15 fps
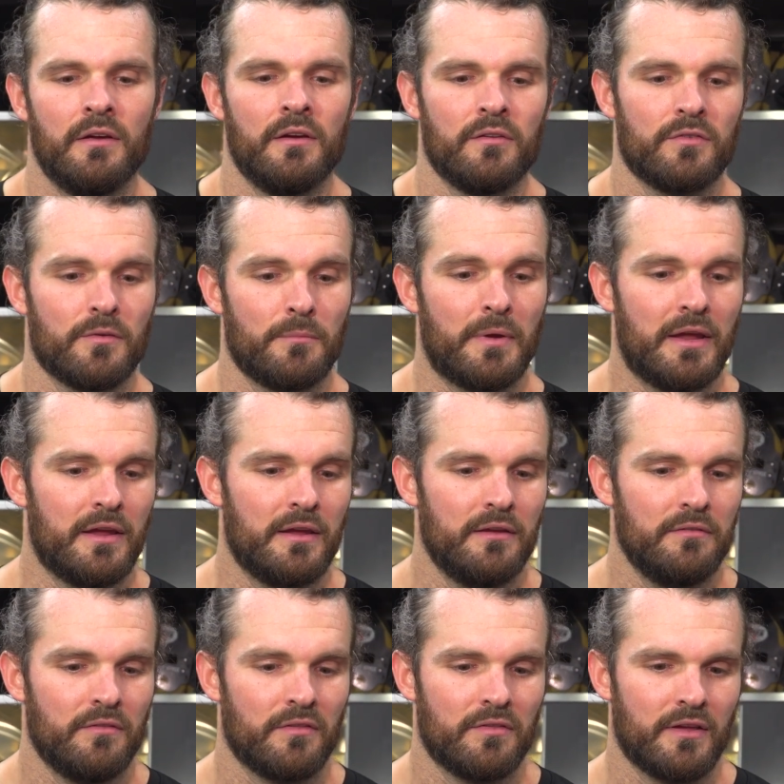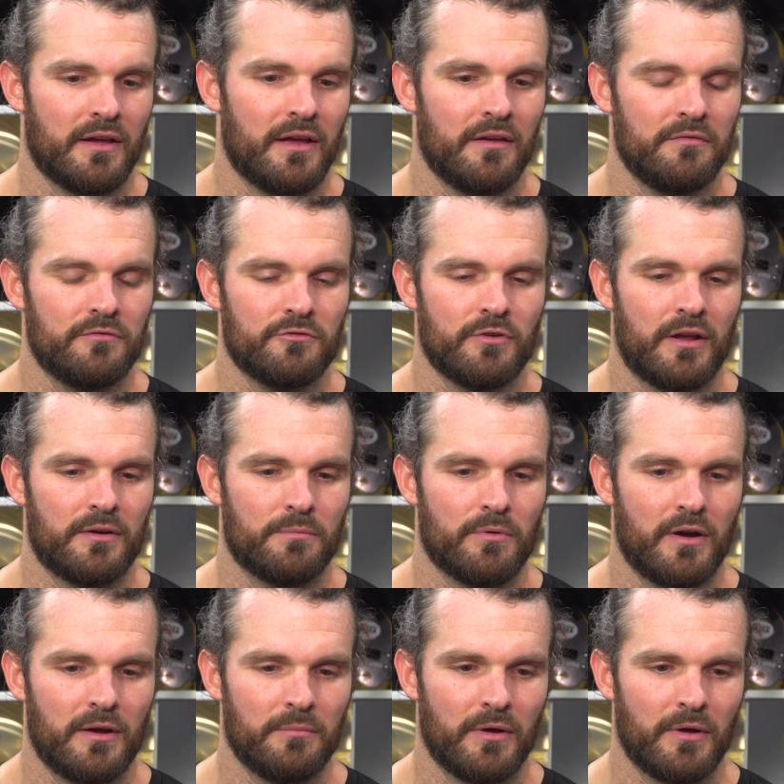for me, the thing I've tried to pride